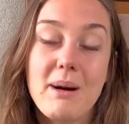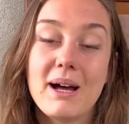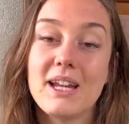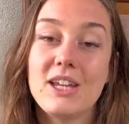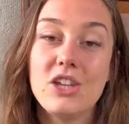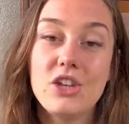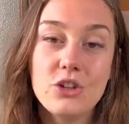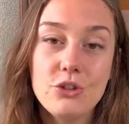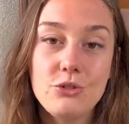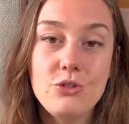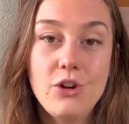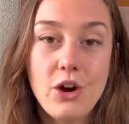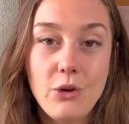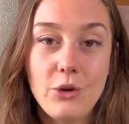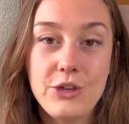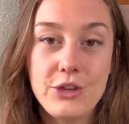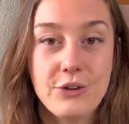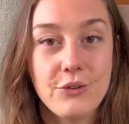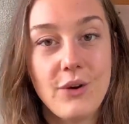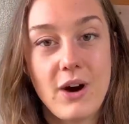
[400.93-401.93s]
But you
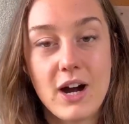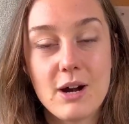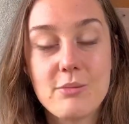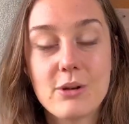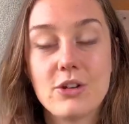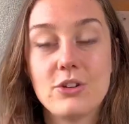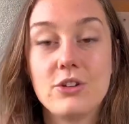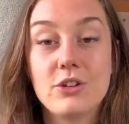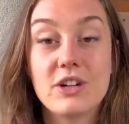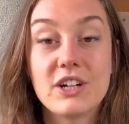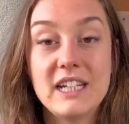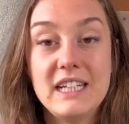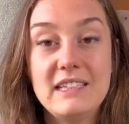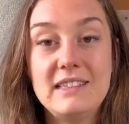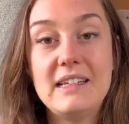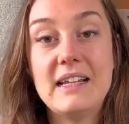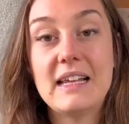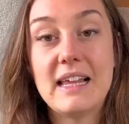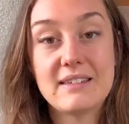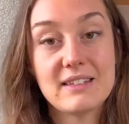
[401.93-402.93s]
know you are, because you're
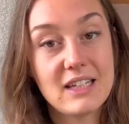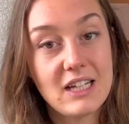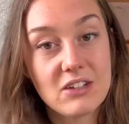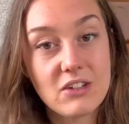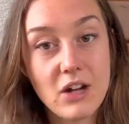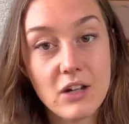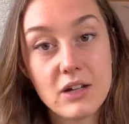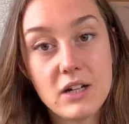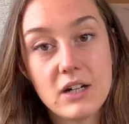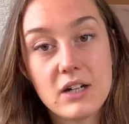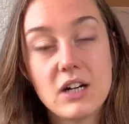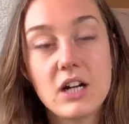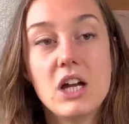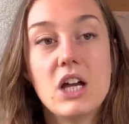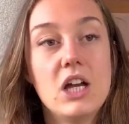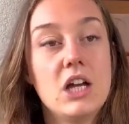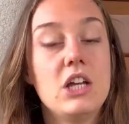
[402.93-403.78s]
eating less than a toddler,